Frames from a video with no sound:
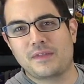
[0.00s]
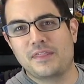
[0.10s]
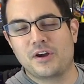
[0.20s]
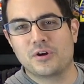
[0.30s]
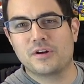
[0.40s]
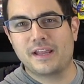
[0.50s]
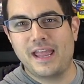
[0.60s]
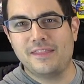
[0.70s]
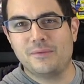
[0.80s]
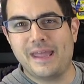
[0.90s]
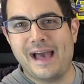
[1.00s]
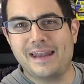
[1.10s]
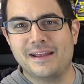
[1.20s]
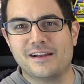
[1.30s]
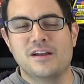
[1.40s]
the Hurricane that we
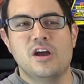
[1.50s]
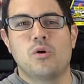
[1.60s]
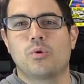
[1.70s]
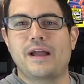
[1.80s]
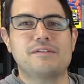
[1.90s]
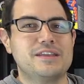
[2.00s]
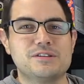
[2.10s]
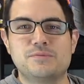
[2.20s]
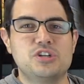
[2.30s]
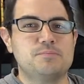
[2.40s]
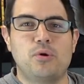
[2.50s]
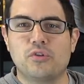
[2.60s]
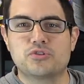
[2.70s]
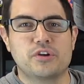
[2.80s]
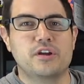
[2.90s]
had here, where everything was, you just
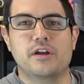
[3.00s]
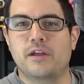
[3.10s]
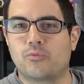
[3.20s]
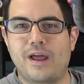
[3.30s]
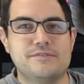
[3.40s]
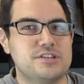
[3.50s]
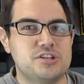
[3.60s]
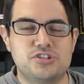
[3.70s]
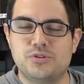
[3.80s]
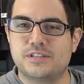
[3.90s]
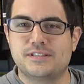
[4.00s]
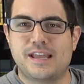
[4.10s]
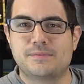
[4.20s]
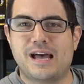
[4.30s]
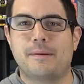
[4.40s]
pull the trigger, it revs and shoots at the
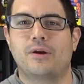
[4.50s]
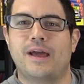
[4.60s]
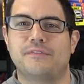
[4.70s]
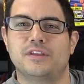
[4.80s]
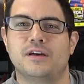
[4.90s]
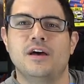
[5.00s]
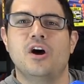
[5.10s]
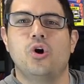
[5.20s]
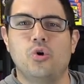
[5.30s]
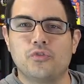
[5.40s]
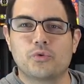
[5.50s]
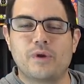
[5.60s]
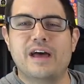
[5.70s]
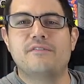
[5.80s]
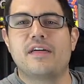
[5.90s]
same time. I don't have to hold the
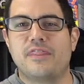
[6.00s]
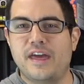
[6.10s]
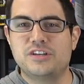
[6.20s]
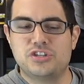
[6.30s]
rev, then